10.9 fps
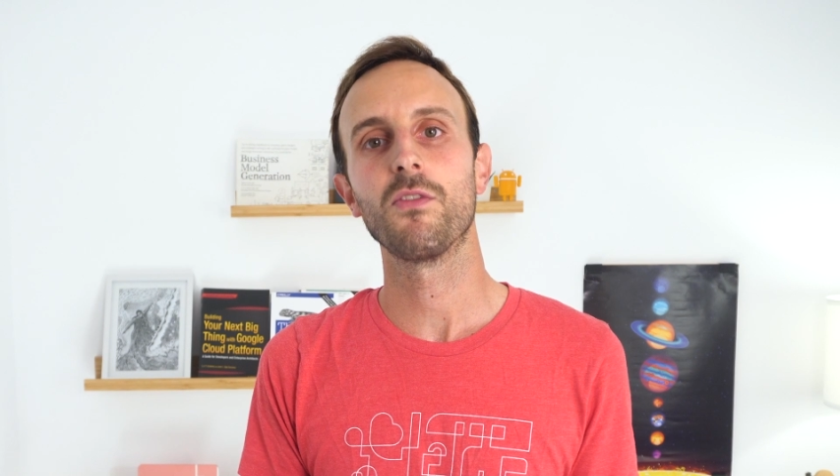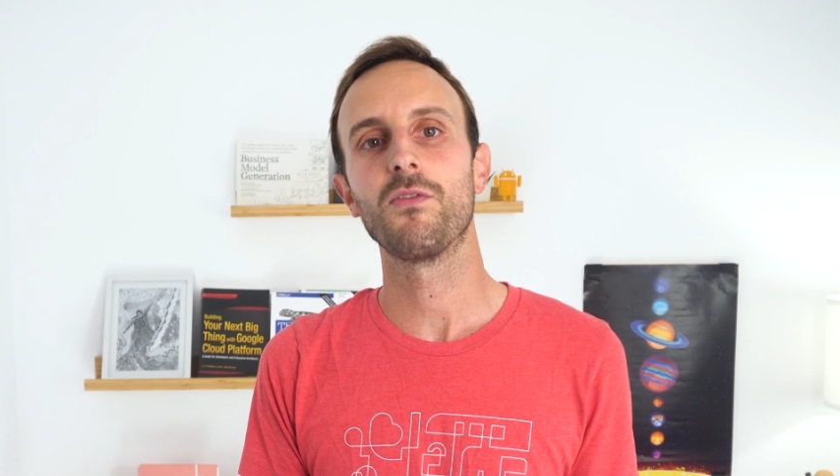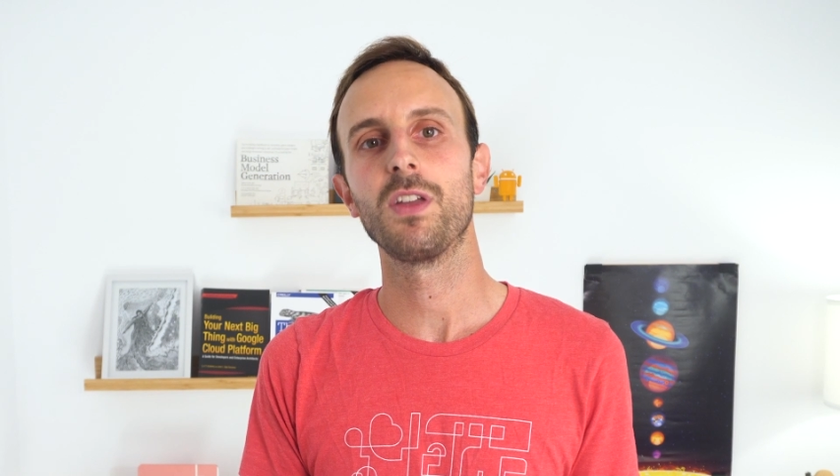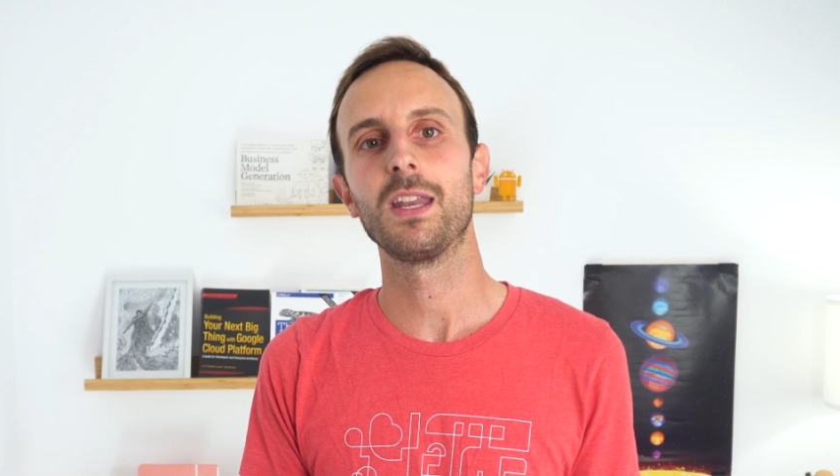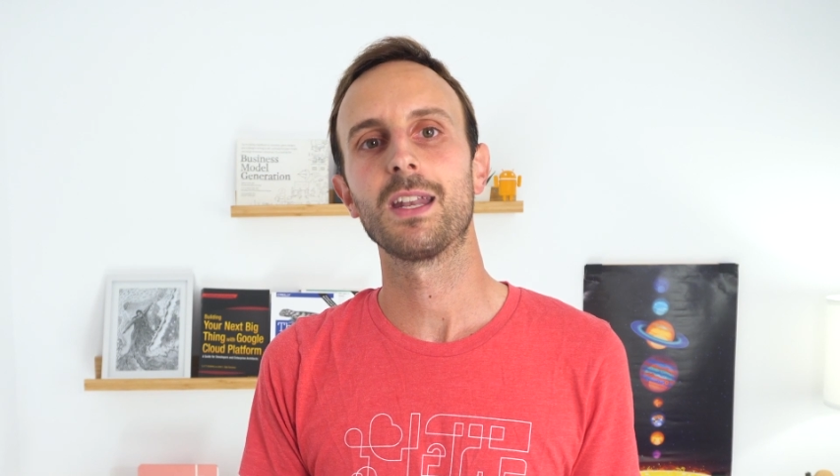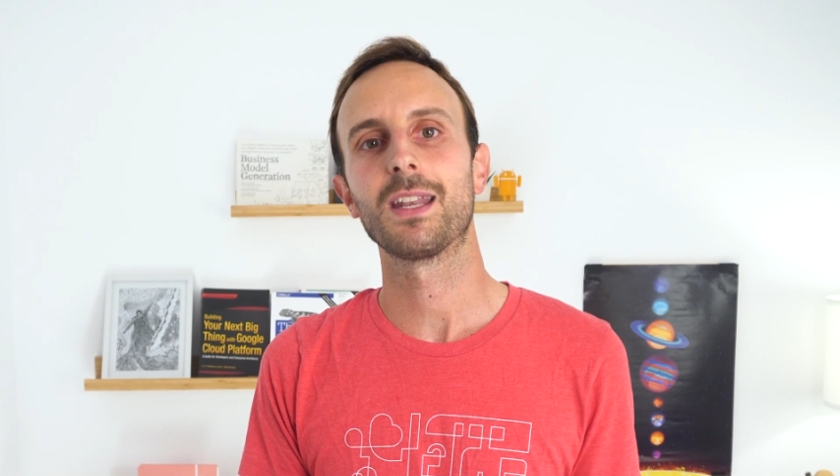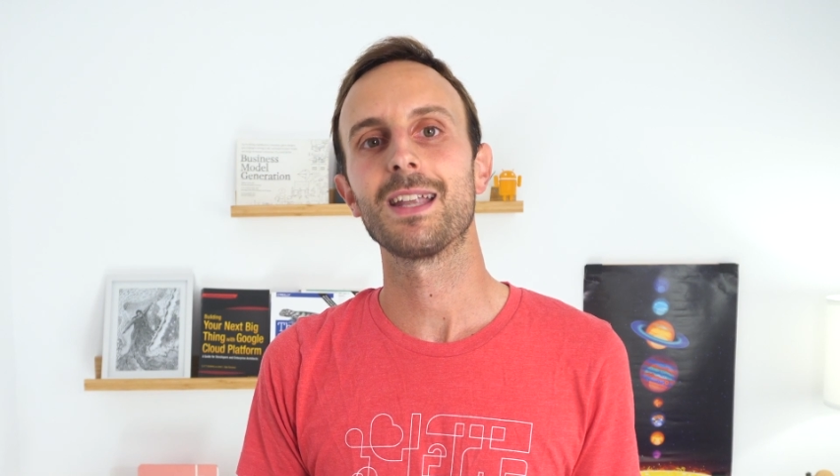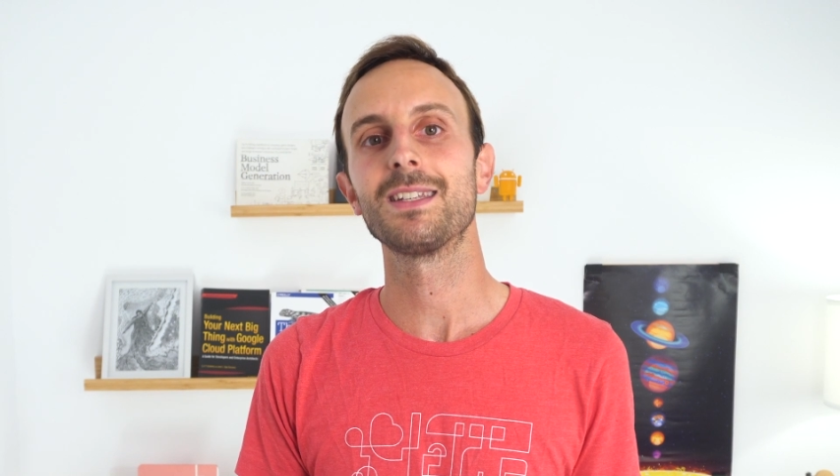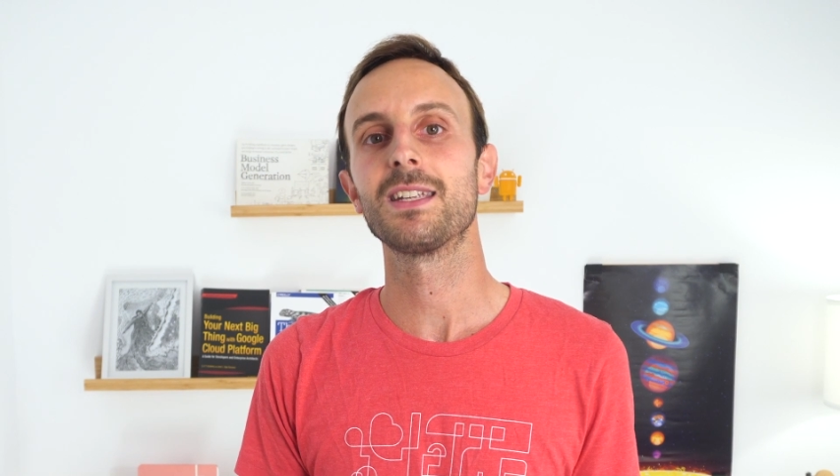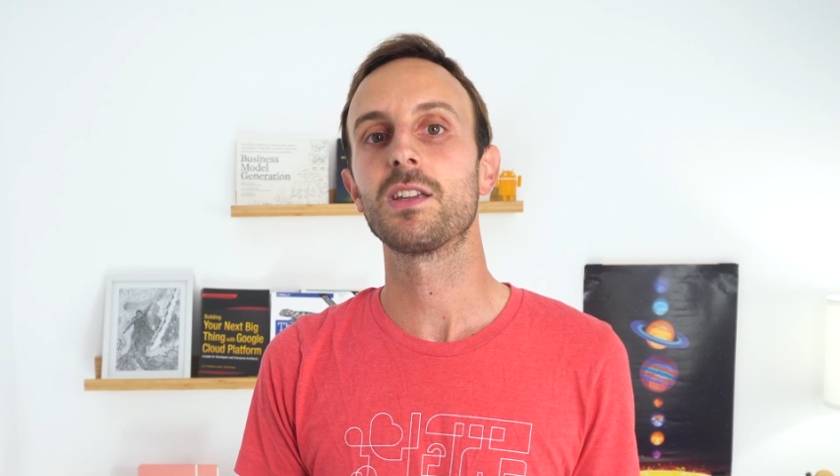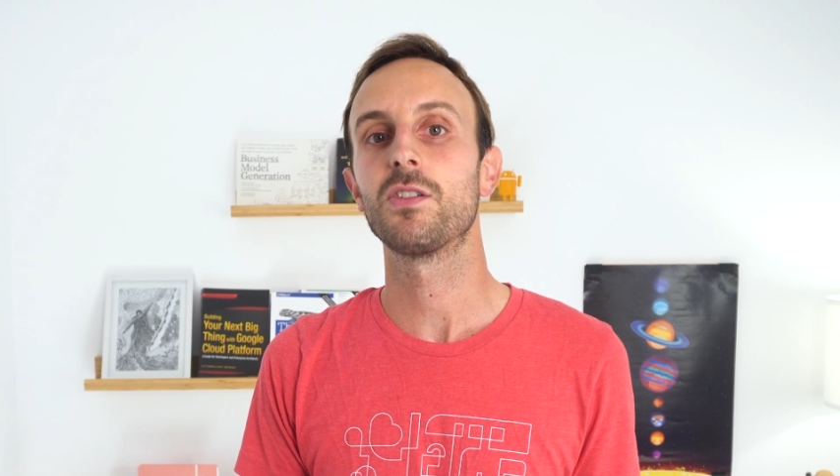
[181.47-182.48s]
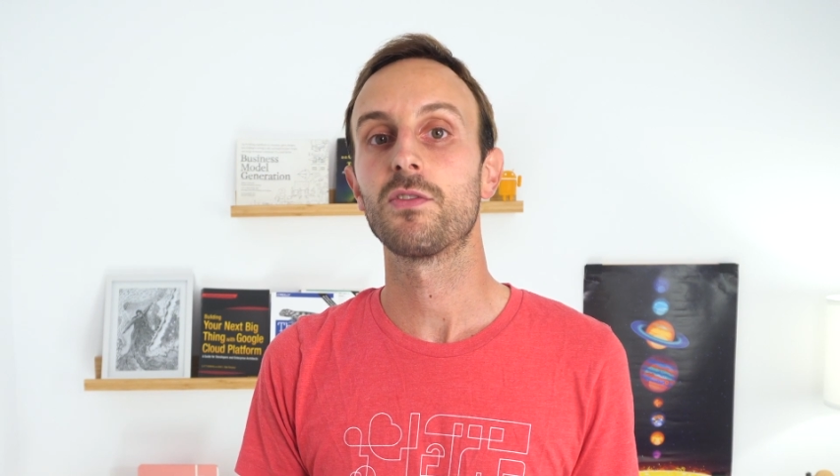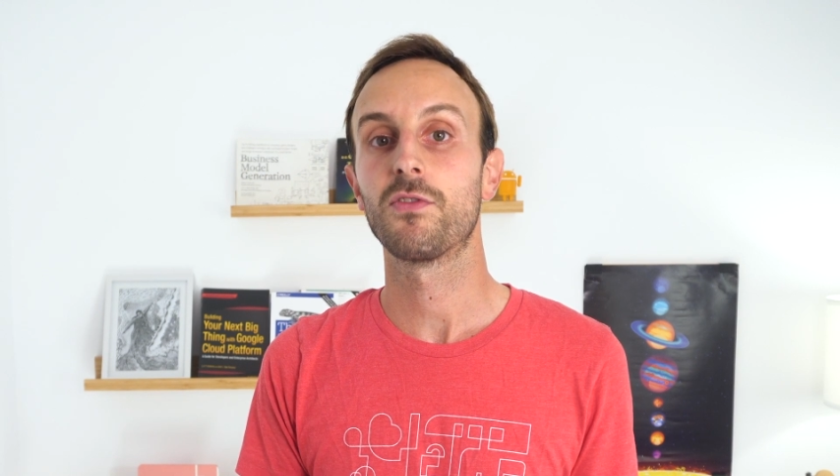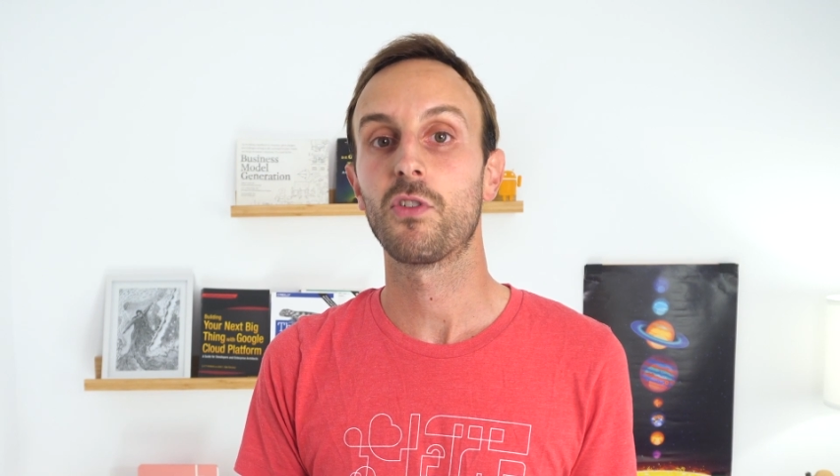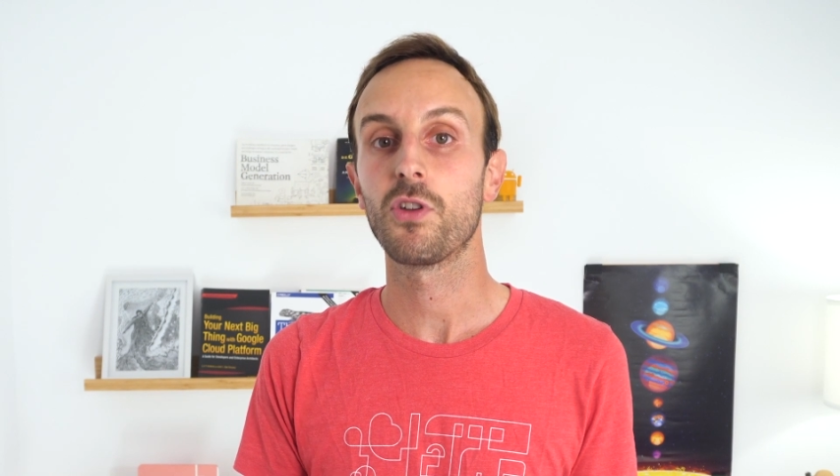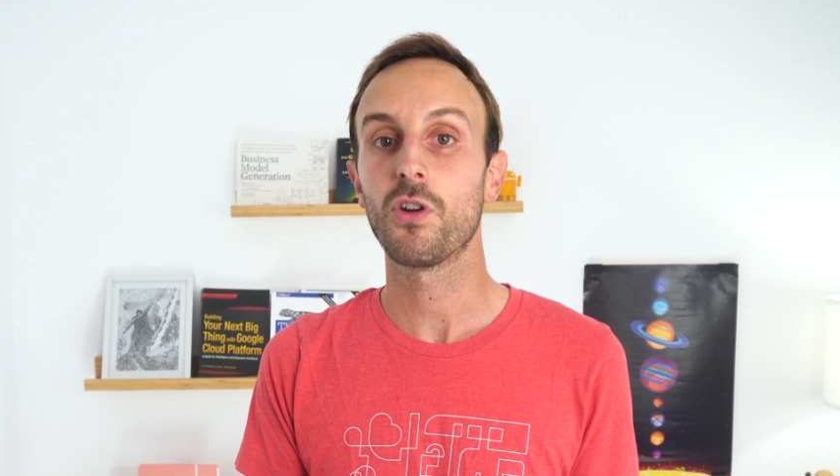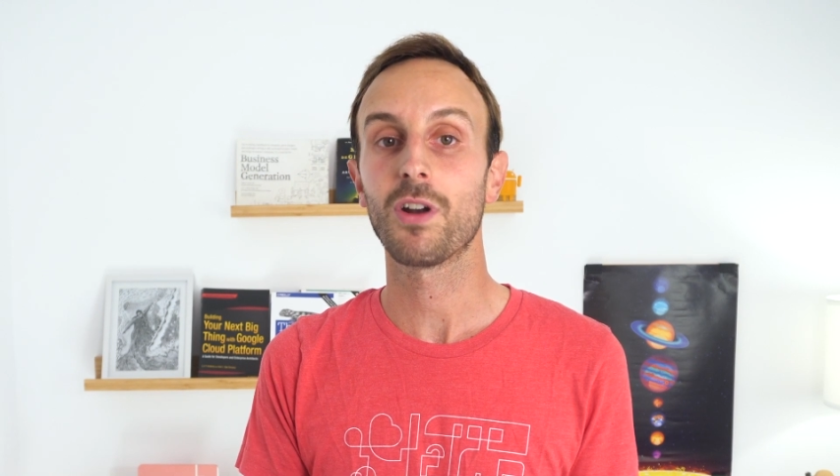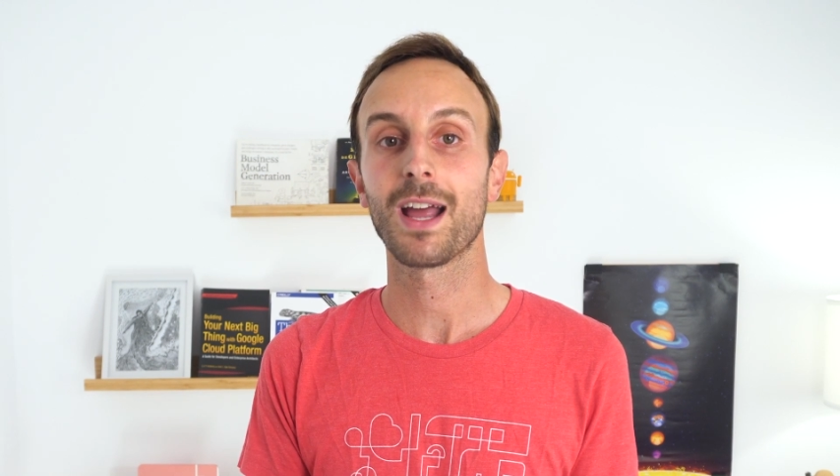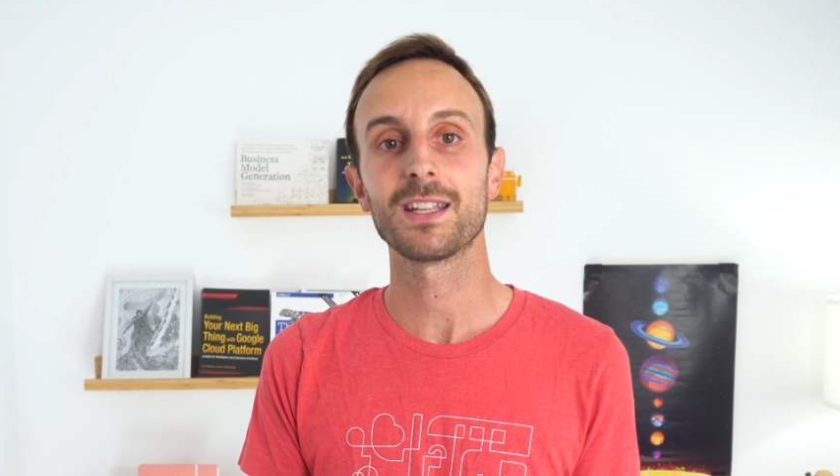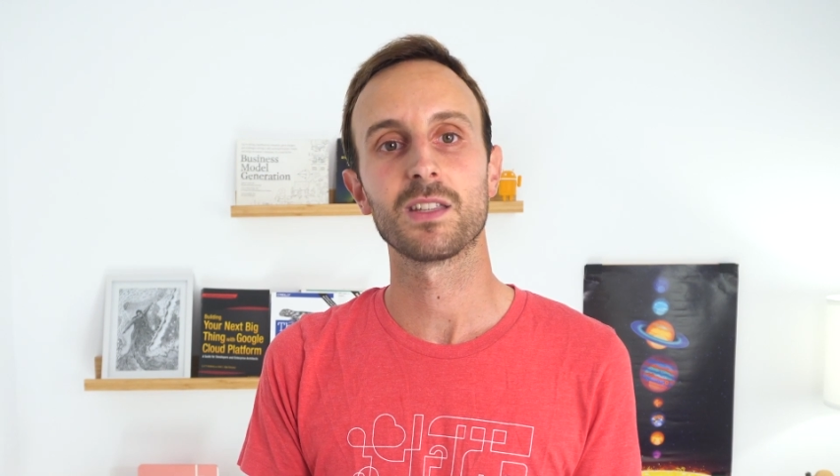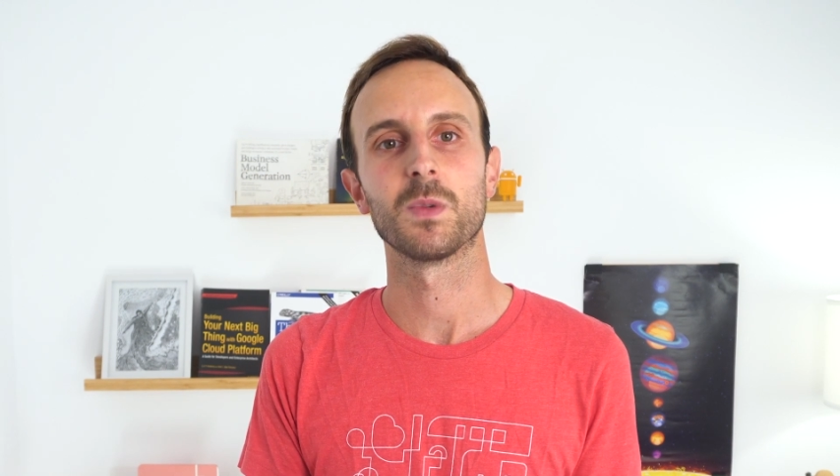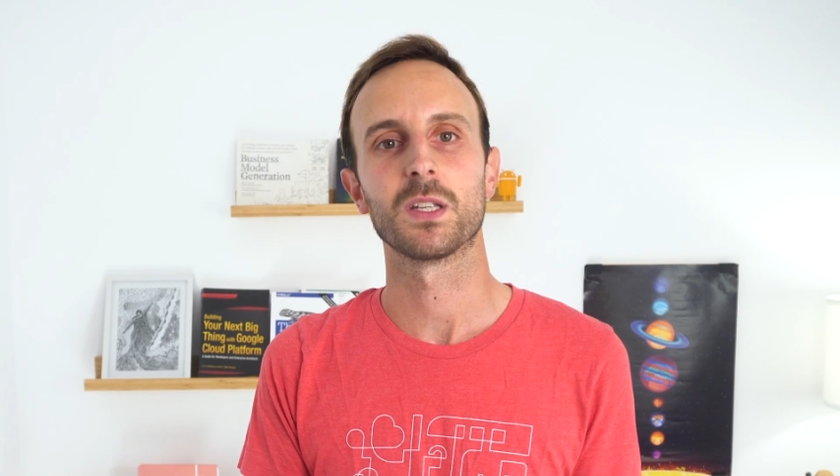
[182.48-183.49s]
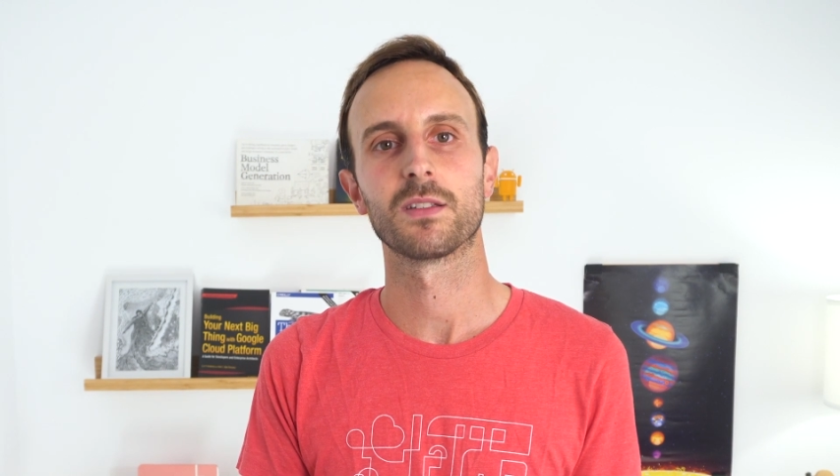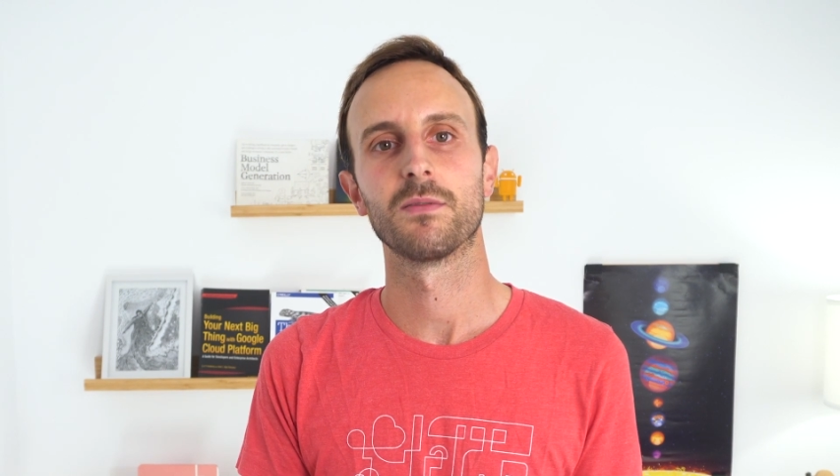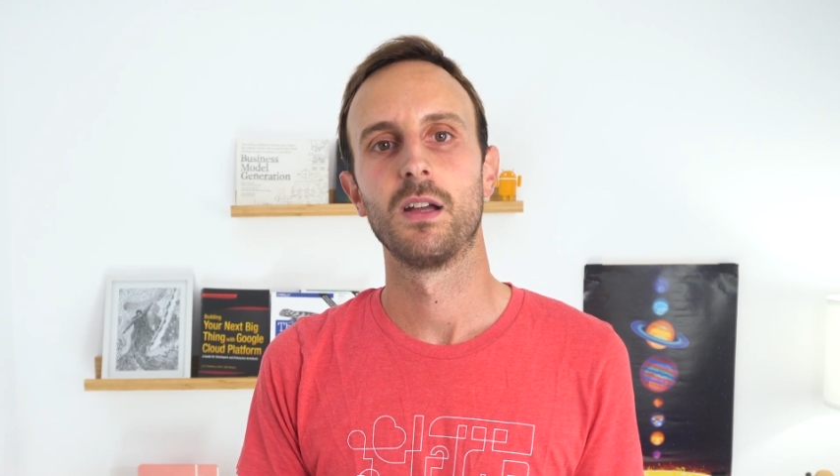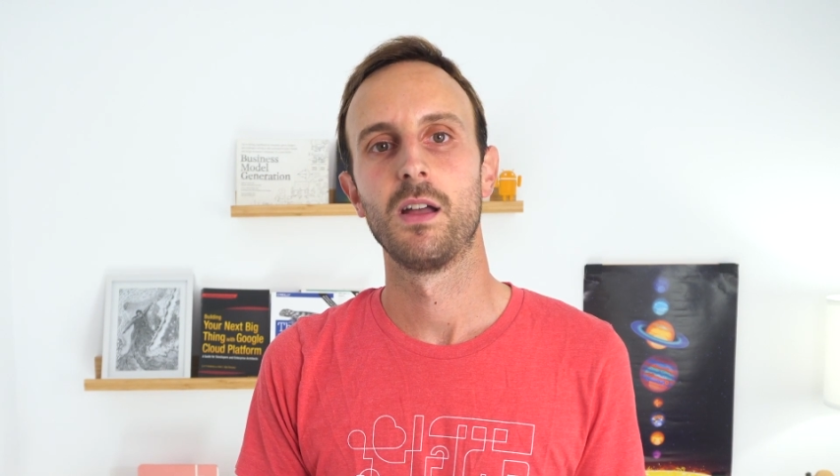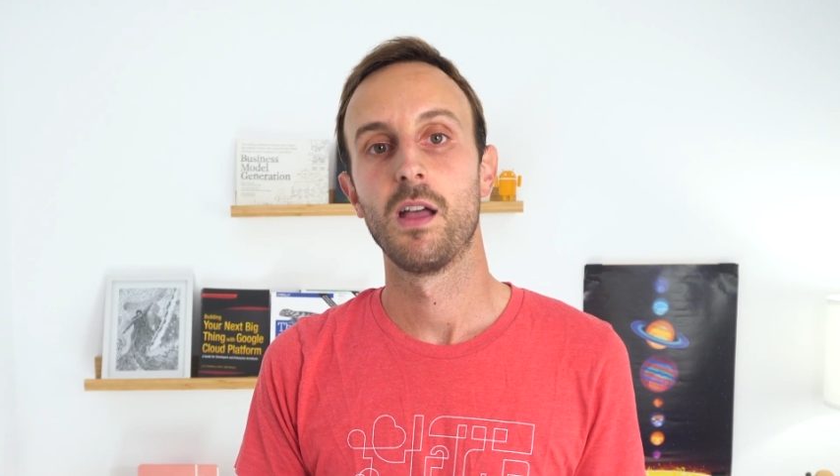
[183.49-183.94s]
convenient and secure for your customers.